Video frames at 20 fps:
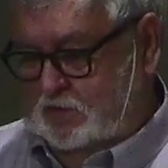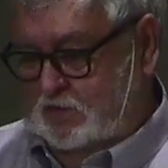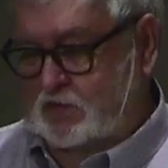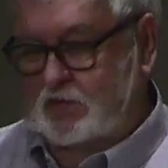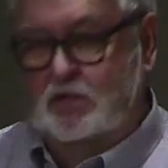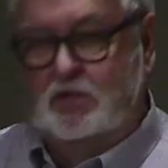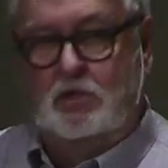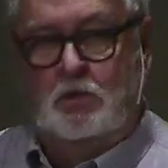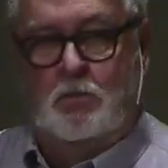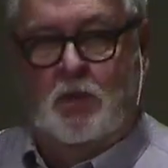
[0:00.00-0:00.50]

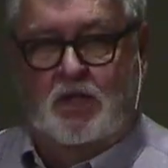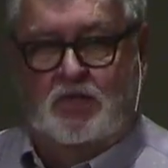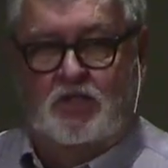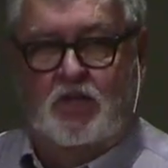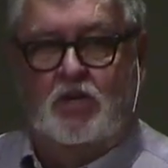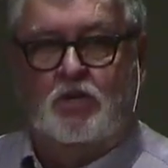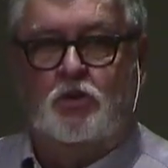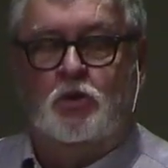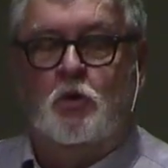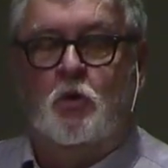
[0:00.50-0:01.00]
You might
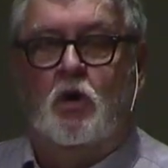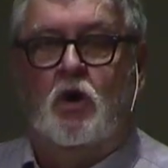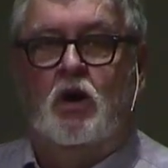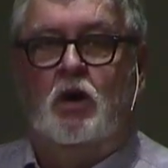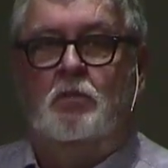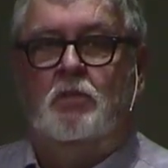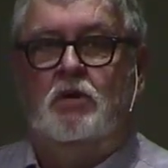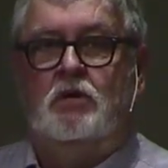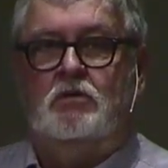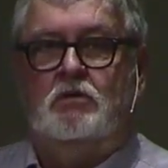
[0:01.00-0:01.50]
think you are,
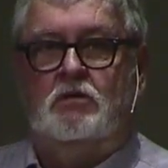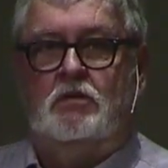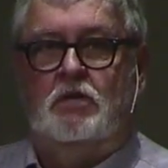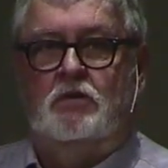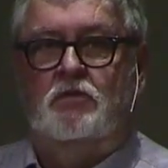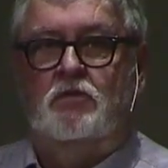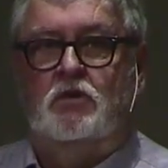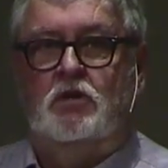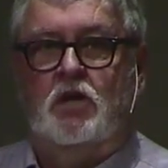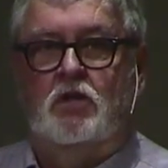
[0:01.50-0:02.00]
but give
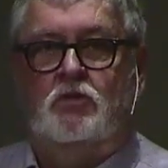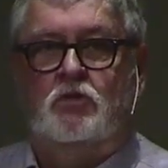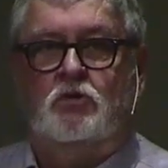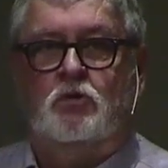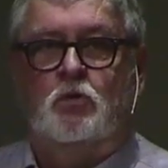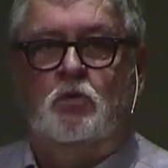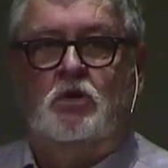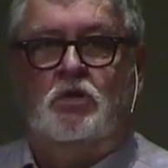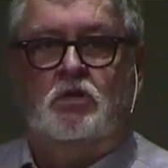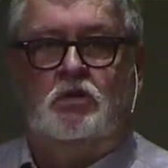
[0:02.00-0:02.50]
you another
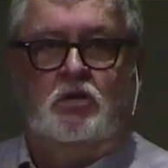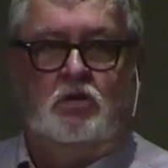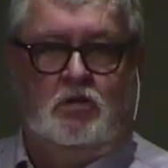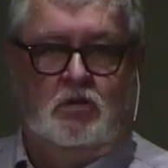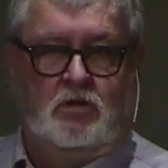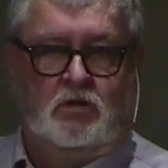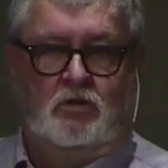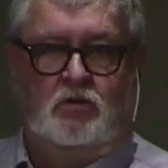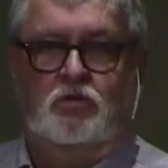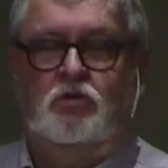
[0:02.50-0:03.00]
20
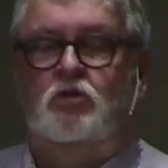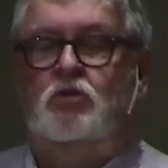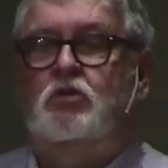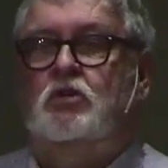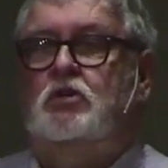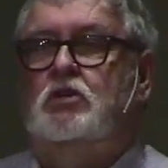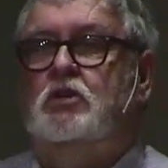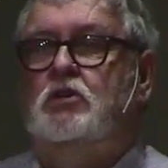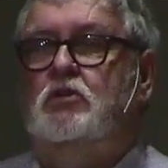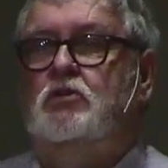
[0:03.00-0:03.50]
years, 30
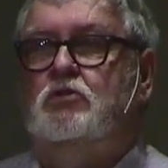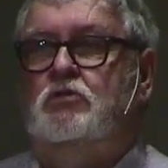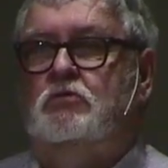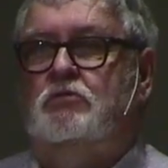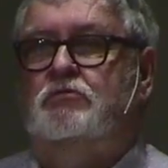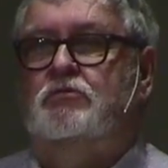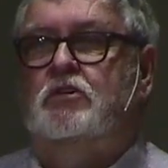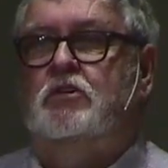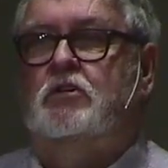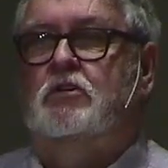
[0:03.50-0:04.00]
years, you'll
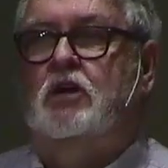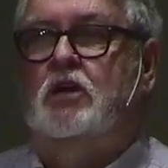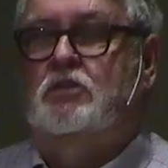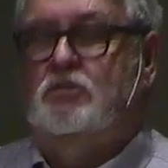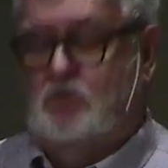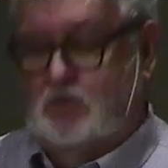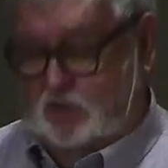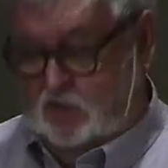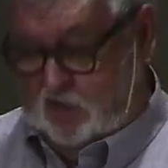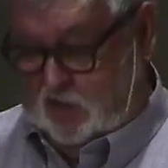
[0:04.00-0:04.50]
figure out
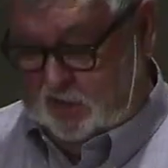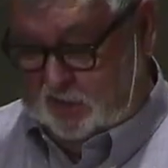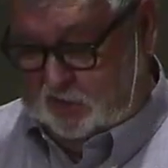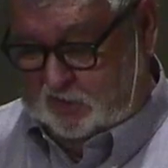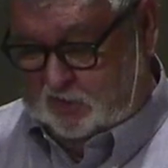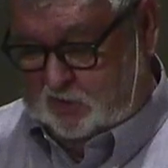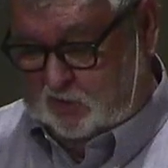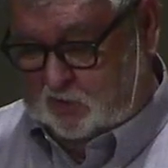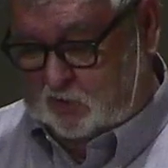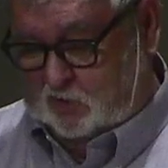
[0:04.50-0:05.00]
you're not in
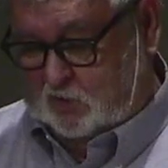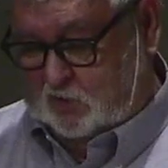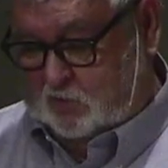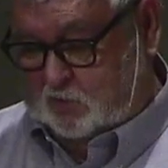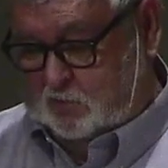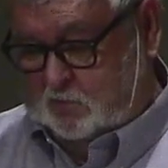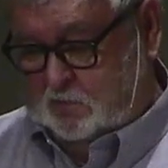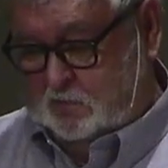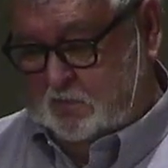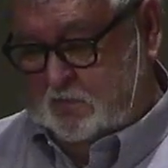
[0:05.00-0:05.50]
control.
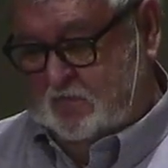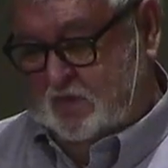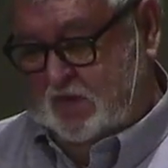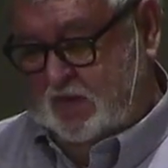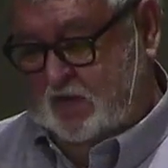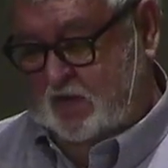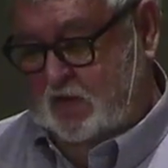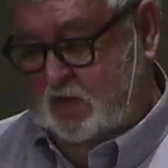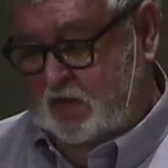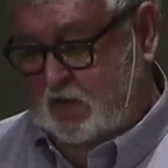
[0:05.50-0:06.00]

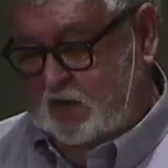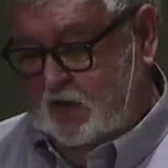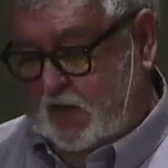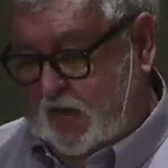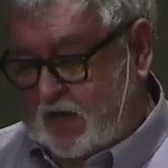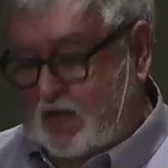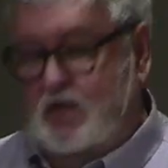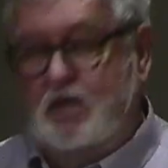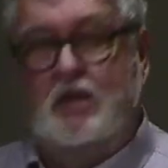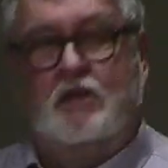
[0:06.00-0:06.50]

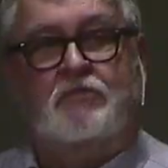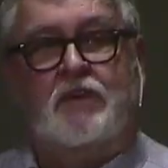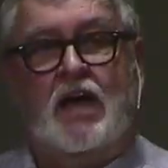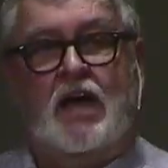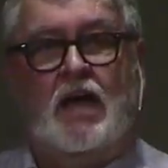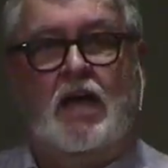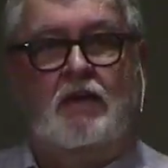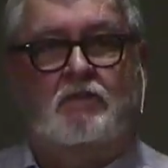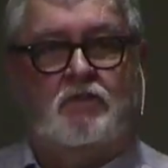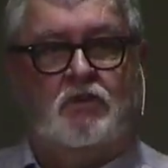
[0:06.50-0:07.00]
And then, if I
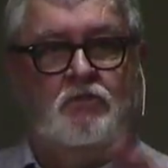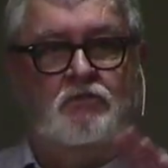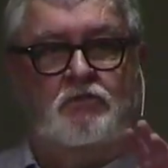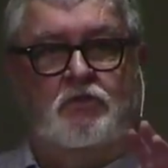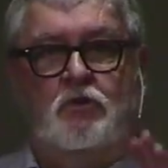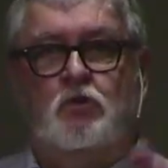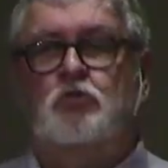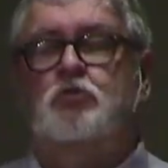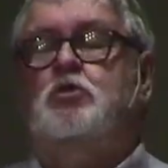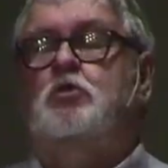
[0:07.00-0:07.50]
haven't
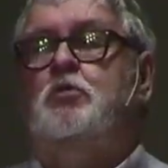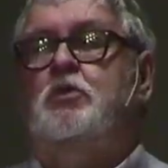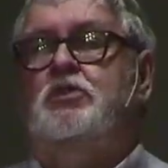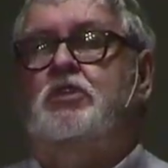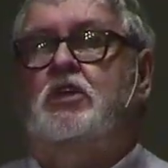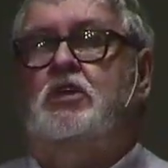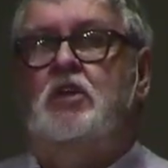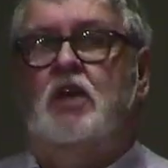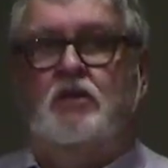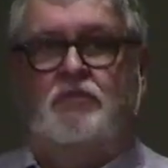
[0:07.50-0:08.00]
filled you with
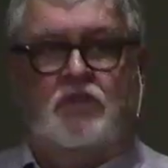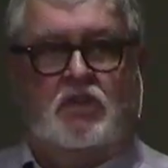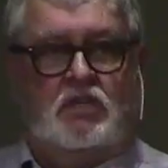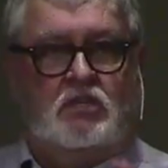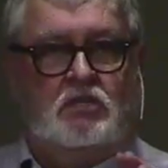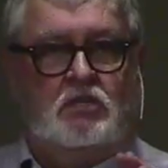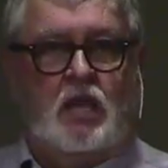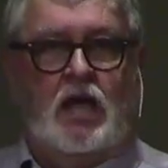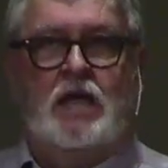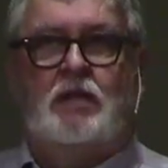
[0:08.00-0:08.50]
enough
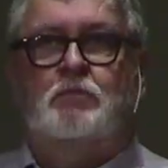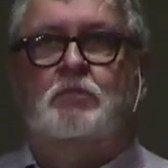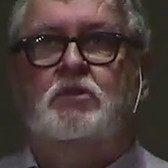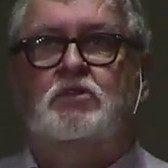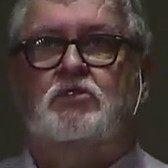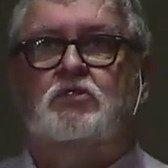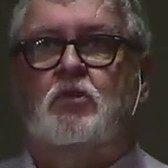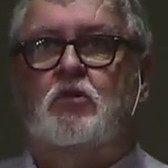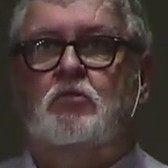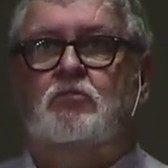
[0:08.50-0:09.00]
excitement
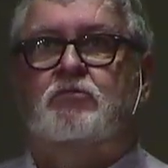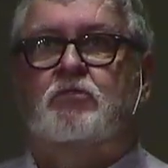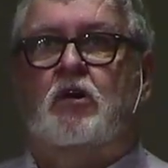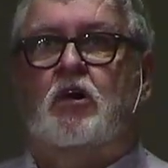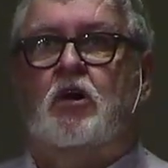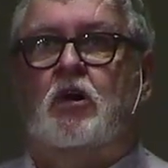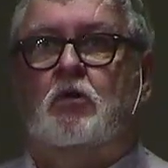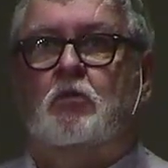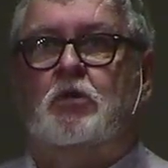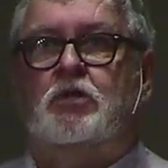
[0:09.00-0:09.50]
so
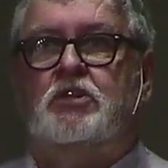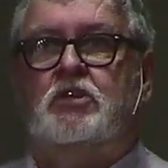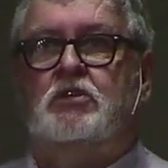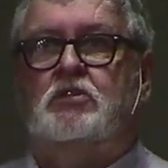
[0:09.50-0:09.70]
far with this